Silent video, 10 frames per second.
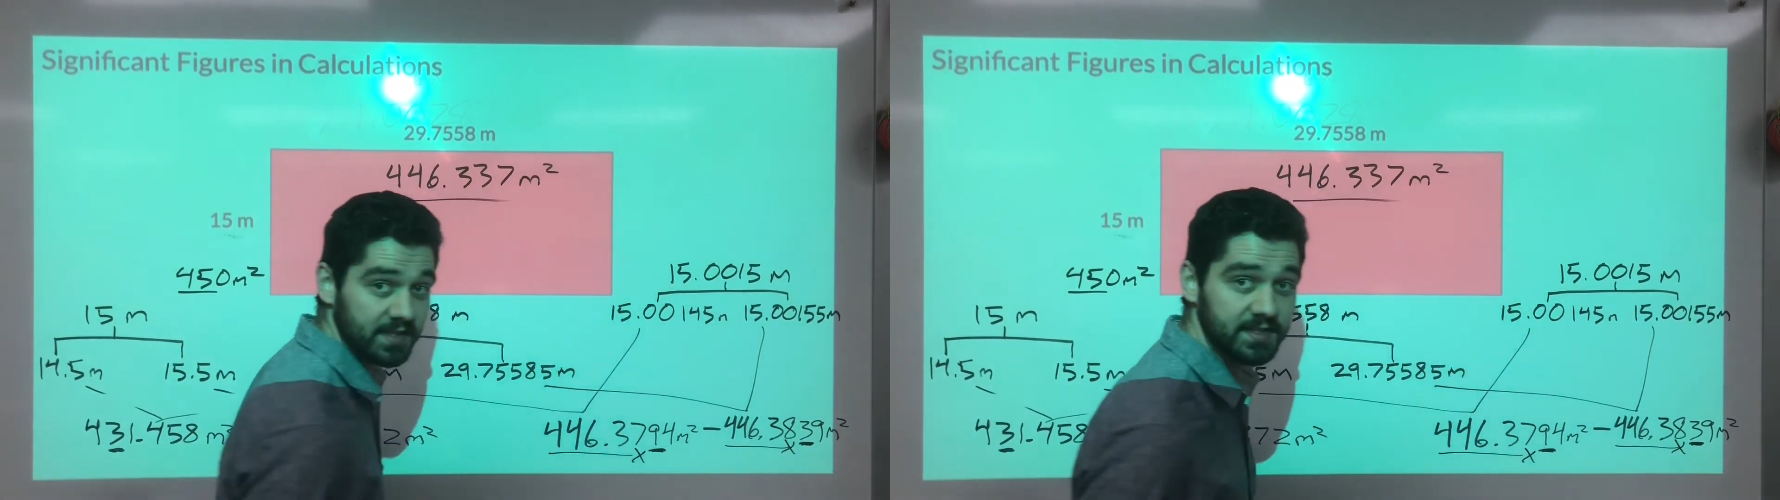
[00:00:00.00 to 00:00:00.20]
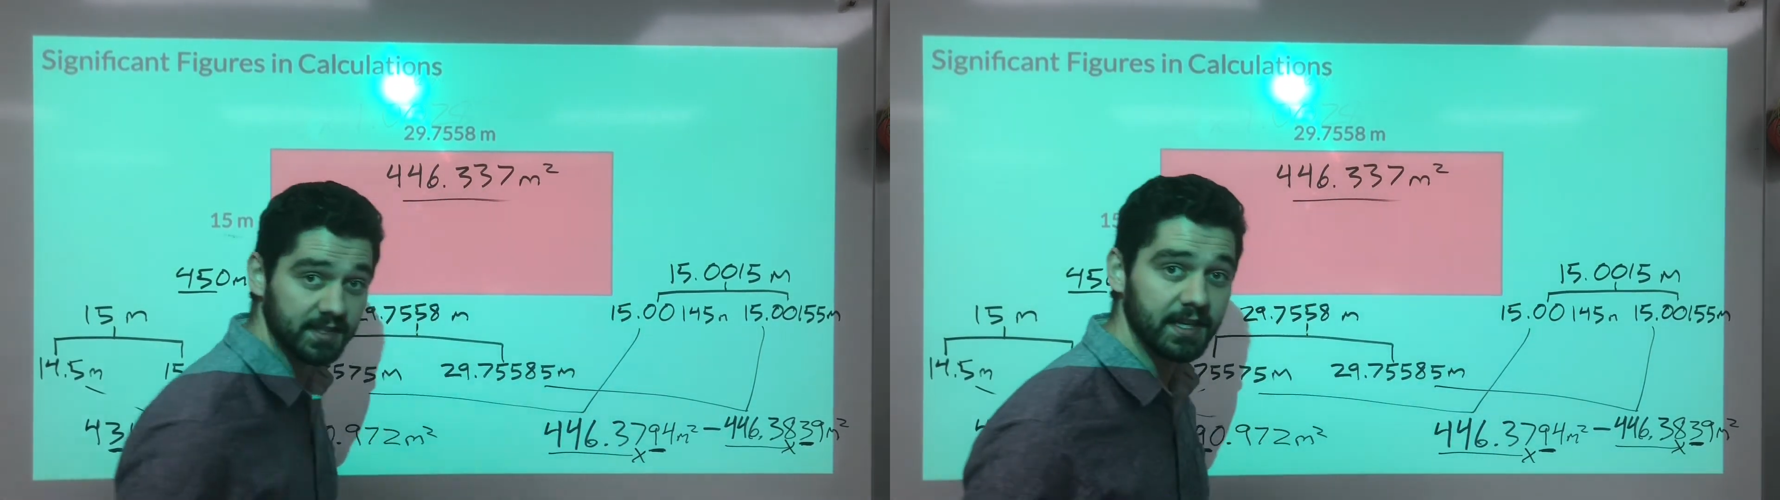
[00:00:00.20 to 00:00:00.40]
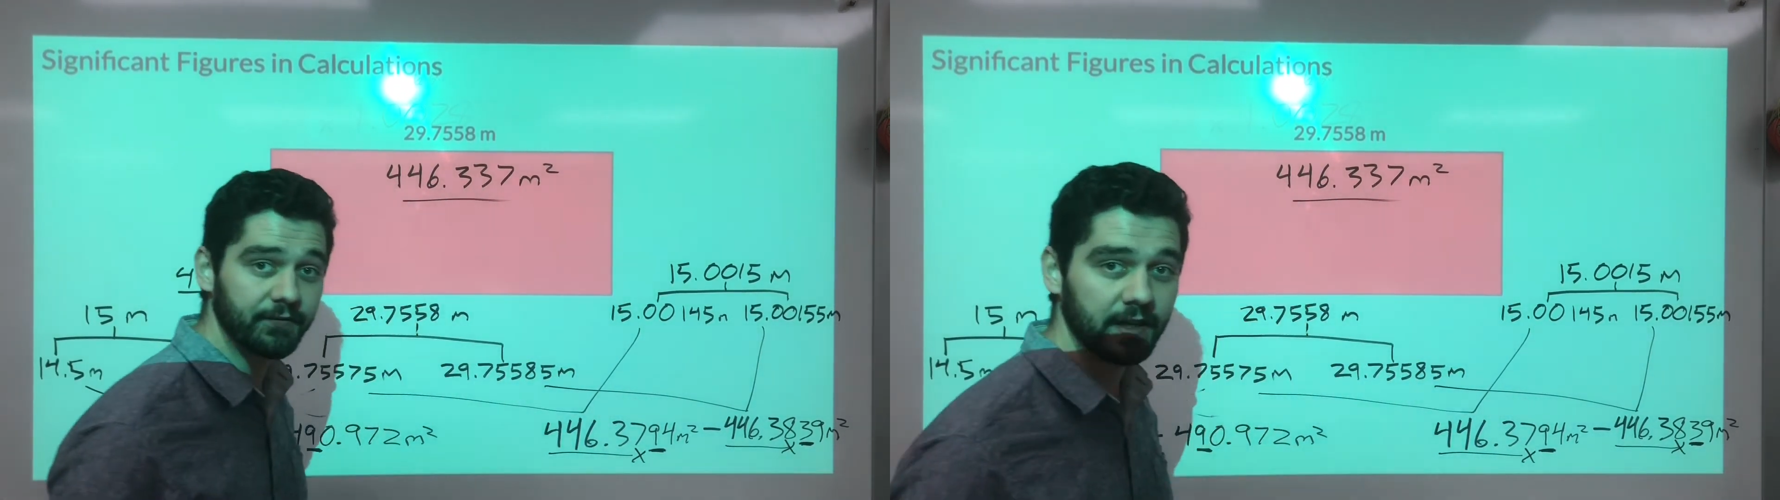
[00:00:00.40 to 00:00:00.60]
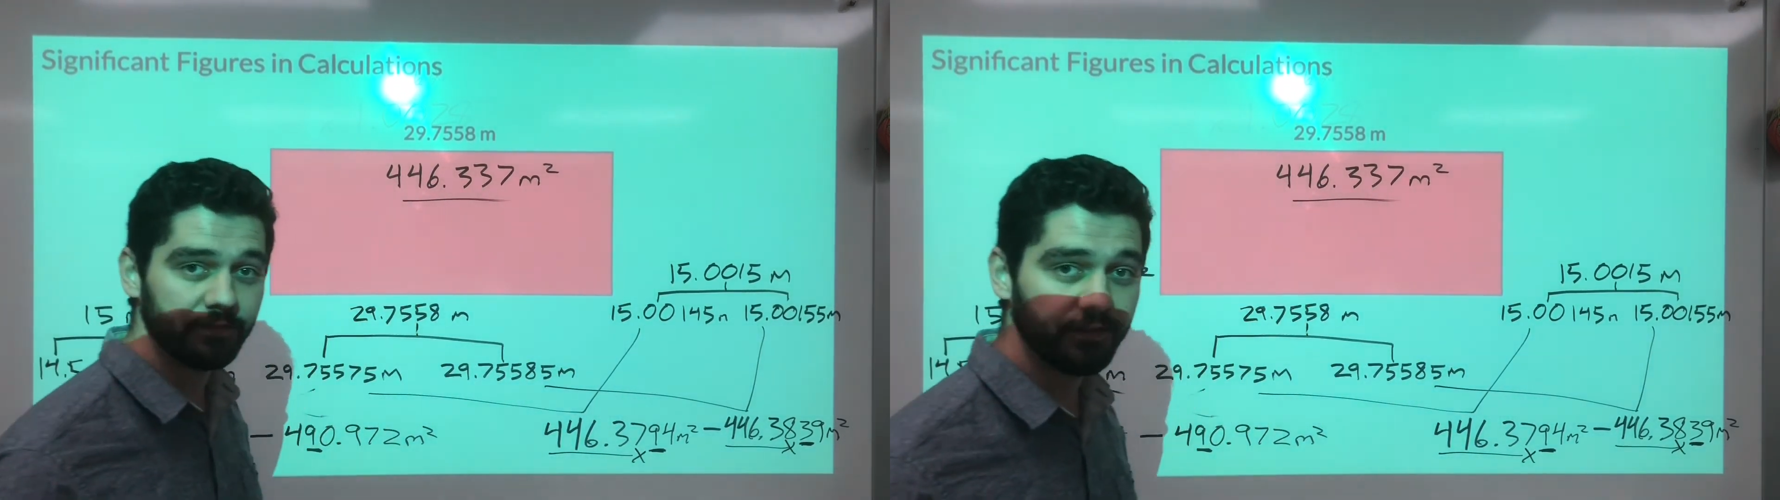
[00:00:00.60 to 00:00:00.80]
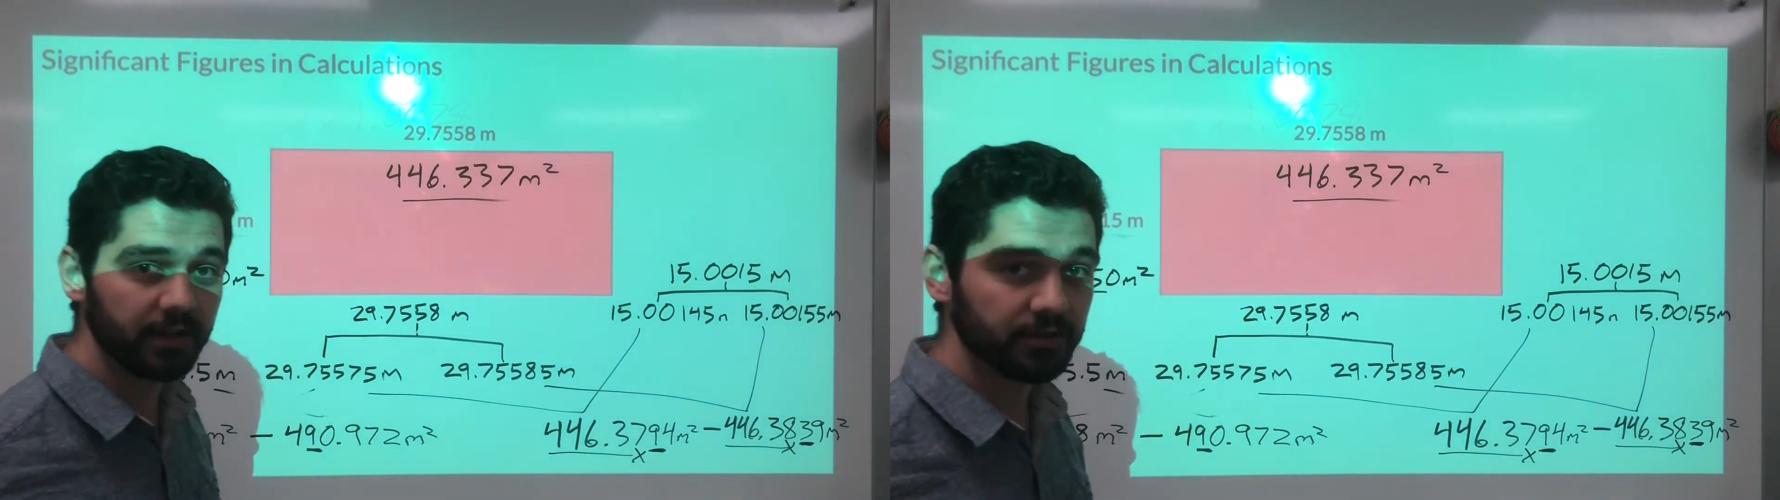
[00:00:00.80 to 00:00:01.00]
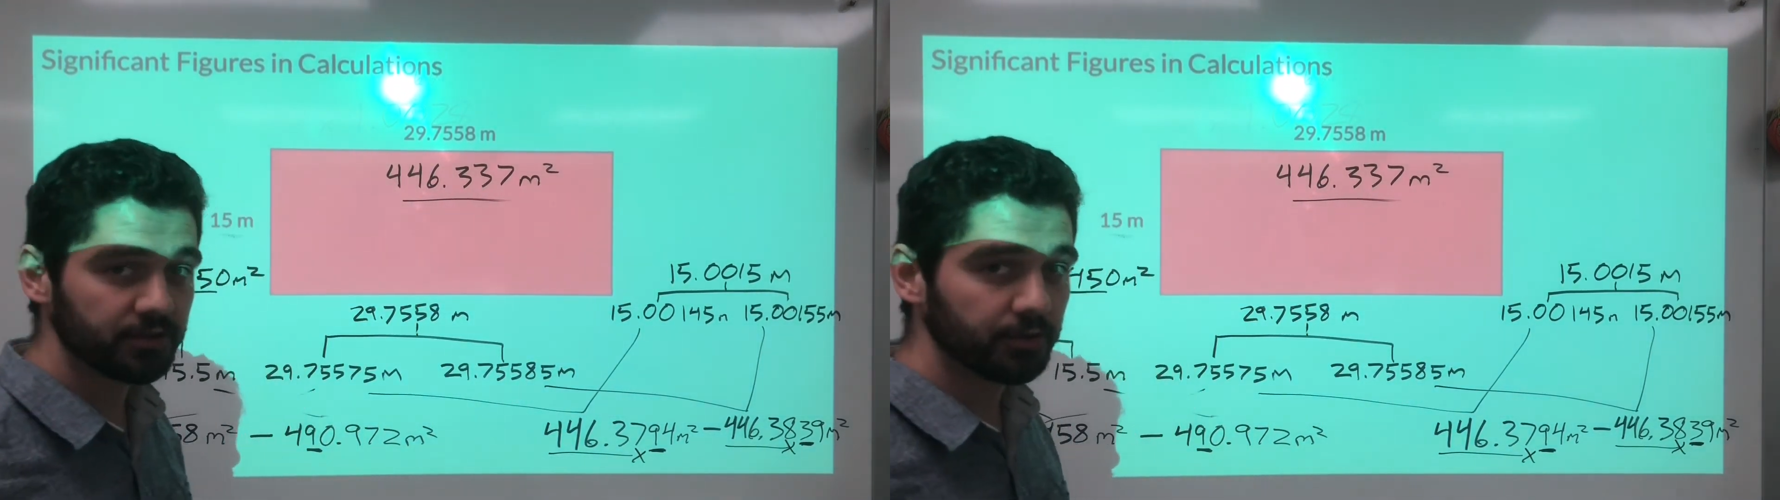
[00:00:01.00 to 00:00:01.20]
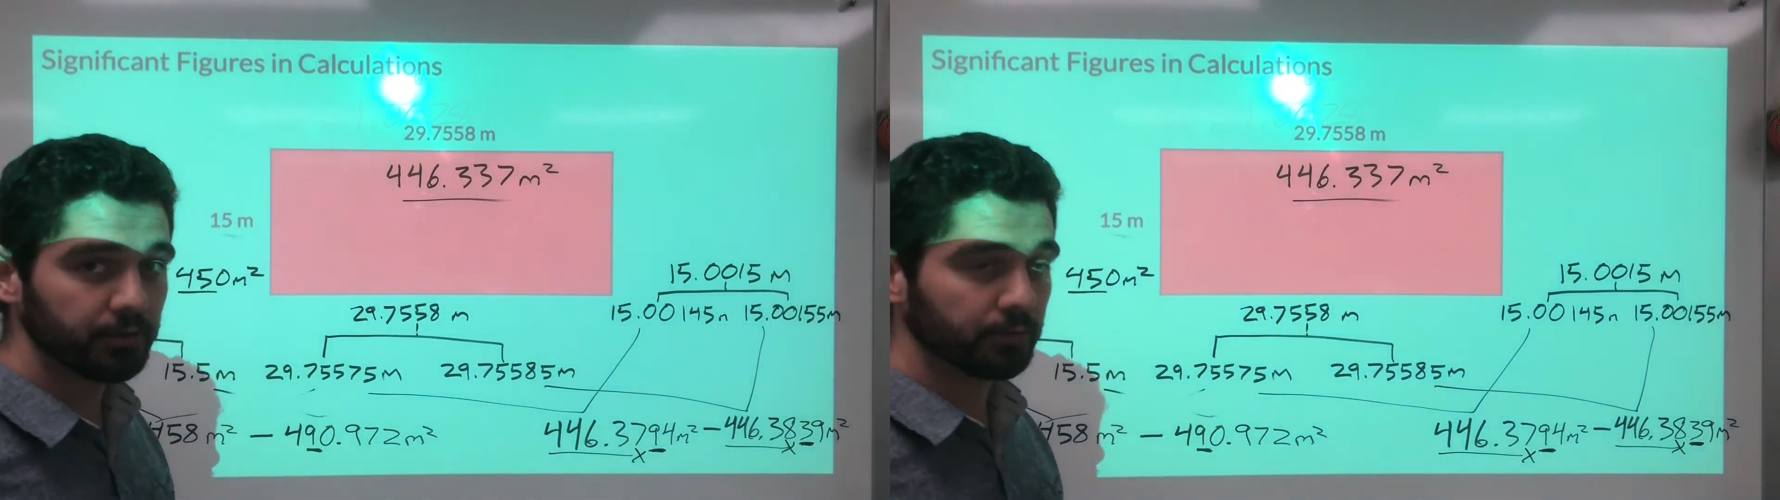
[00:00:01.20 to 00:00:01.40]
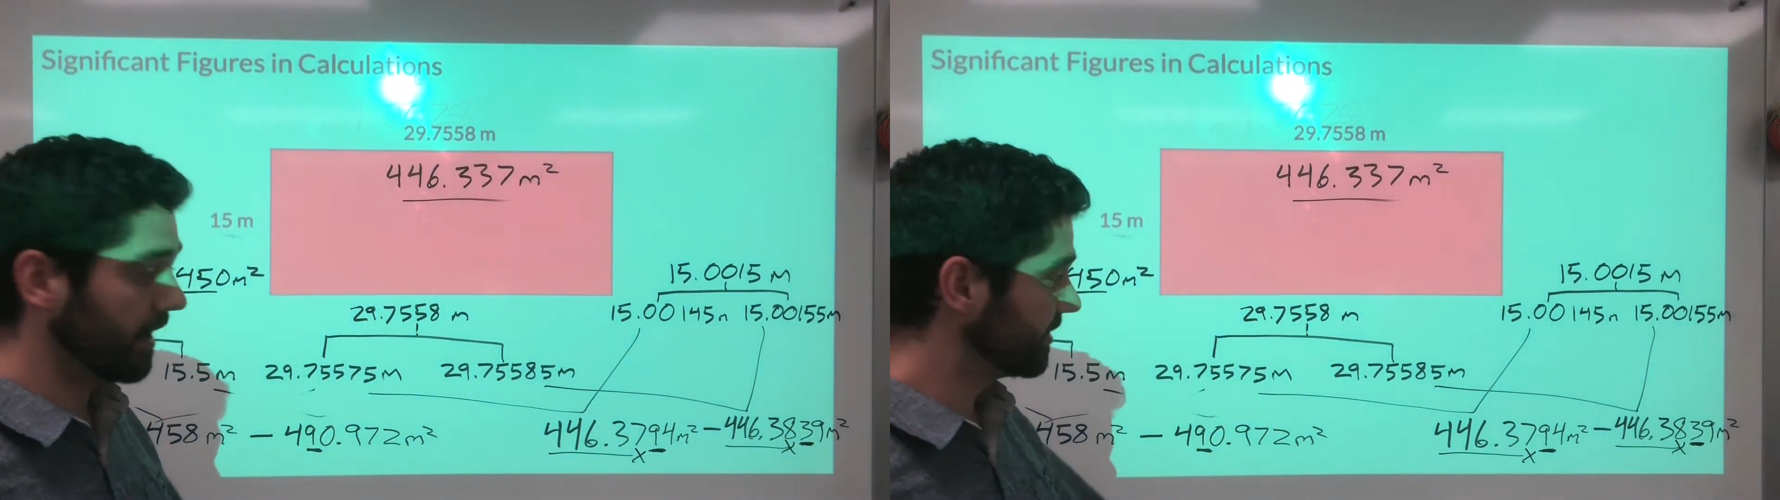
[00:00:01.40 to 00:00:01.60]
significant figures. So
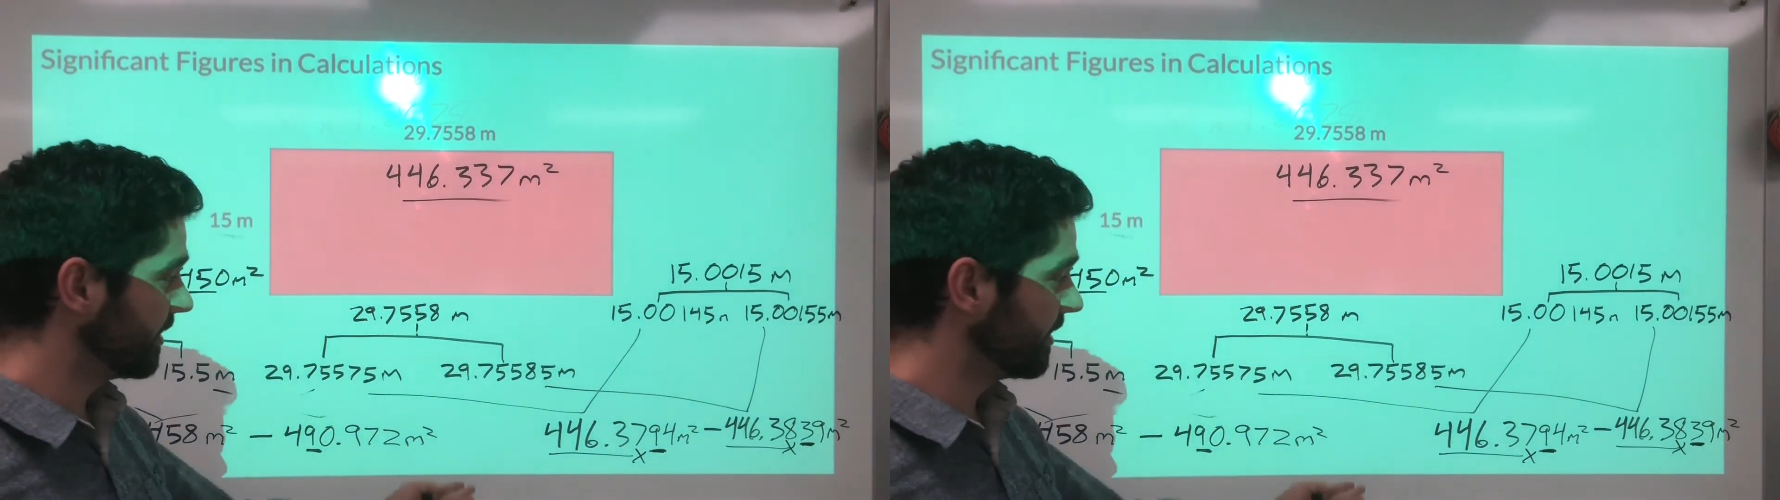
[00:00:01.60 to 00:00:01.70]
you'd round